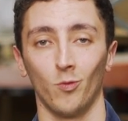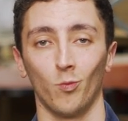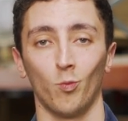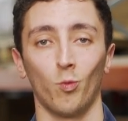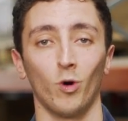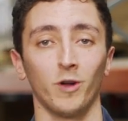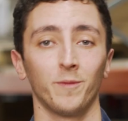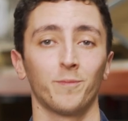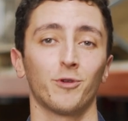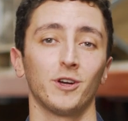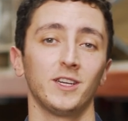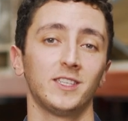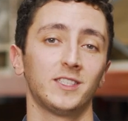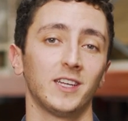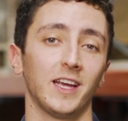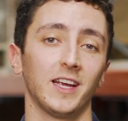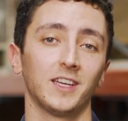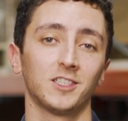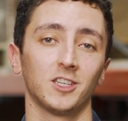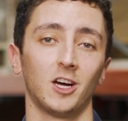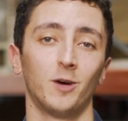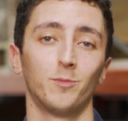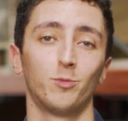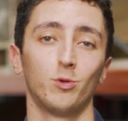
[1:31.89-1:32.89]
One preset
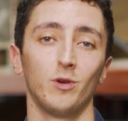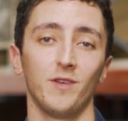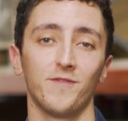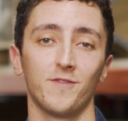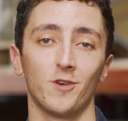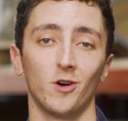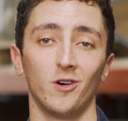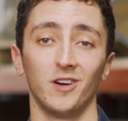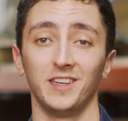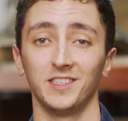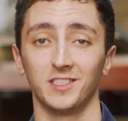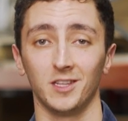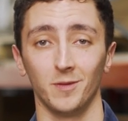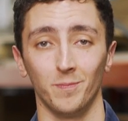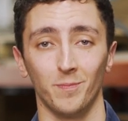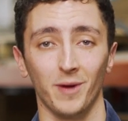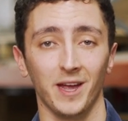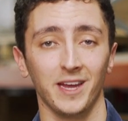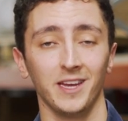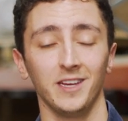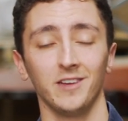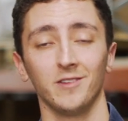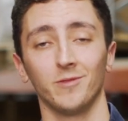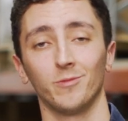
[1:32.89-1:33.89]
example we've got is the
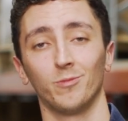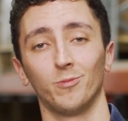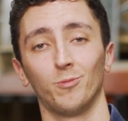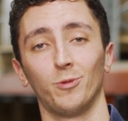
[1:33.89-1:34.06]
main,